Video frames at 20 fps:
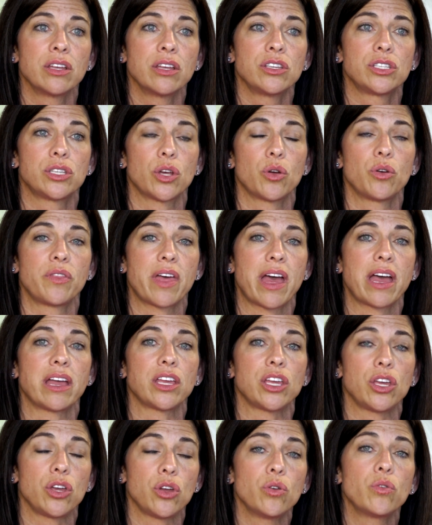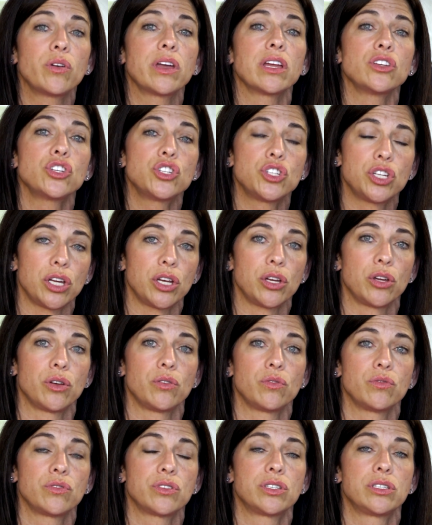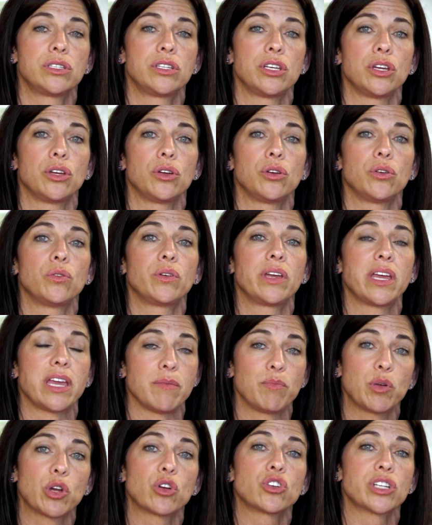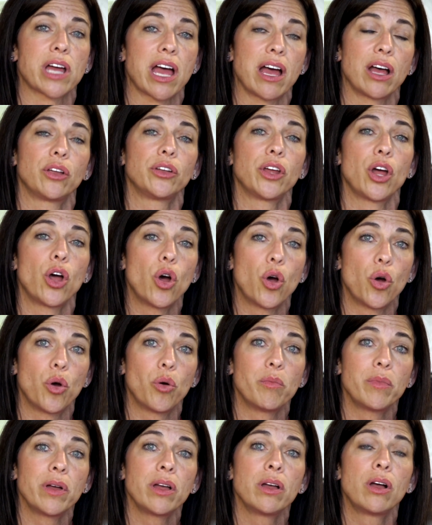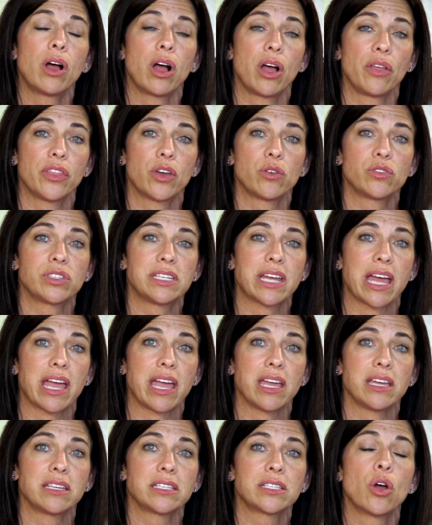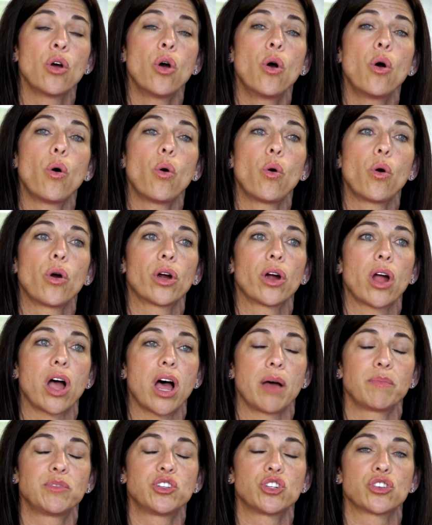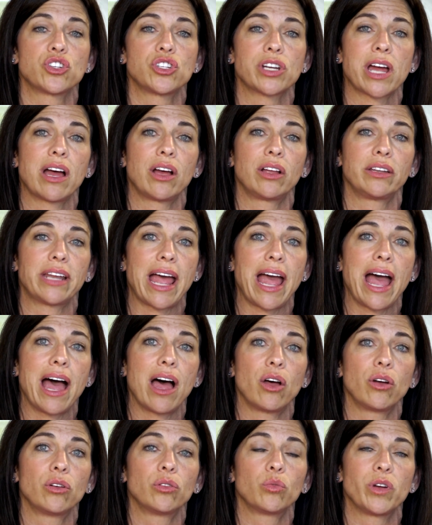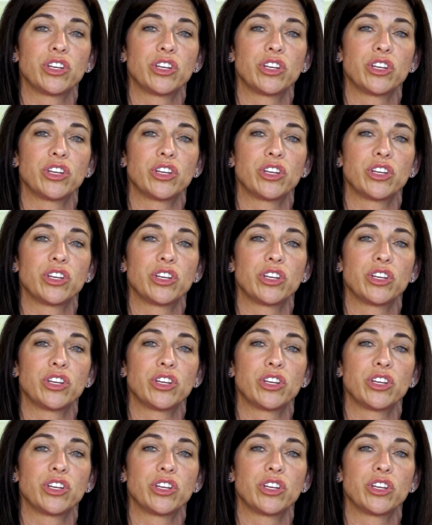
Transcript: so that you can choose to keep your child home on those days or opt your child out,